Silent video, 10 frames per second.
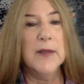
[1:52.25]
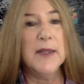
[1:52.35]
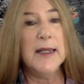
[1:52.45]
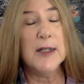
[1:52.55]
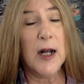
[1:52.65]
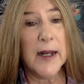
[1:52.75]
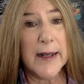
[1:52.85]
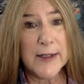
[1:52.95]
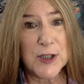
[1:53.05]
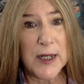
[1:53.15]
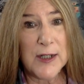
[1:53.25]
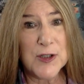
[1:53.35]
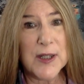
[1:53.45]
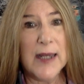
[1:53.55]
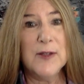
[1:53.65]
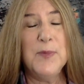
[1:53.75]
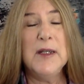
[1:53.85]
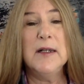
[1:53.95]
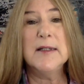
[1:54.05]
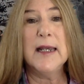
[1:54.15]
Thank God I changed that,
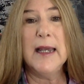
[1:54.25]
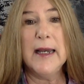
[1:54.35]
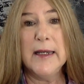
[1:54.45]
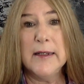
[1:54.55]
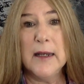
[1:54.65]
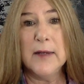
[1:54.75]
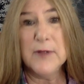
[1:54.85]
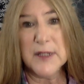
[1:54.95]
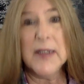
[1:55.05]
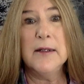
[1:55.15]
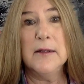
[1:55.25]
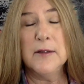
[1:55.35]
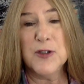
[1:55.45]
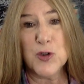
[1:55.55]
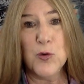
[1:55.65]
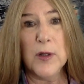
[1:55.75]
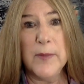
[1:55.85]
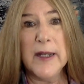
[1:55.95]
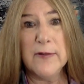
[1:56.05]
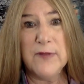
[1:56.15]
because I was in the school
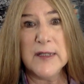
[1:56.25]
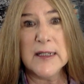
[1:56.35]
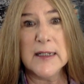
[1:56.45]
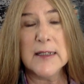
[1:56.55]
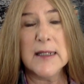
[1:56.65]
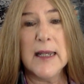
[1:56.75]
of metaphysics,